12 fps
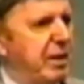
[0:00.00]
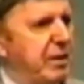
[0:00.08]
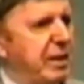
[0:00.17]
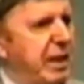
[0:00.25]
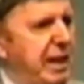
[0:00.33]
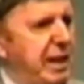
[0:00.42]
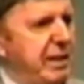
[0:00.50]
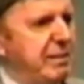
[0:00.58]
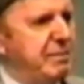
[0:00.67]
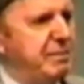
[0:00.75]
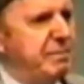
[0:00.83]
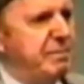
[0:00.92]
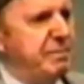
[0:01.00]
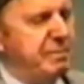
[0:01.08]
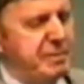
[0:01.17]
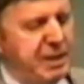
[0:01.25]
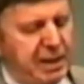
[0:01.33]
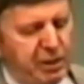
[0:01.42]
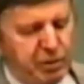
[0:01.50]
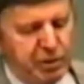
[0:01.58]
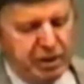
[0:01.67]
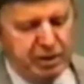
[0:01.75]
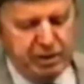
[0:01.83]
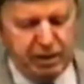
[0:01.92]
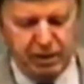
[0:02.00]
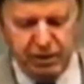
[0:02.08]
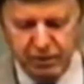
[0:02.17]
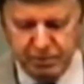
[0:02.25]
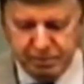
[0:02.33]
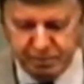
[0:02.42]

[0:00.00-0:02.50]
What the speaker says: Okay? Now we'll continue.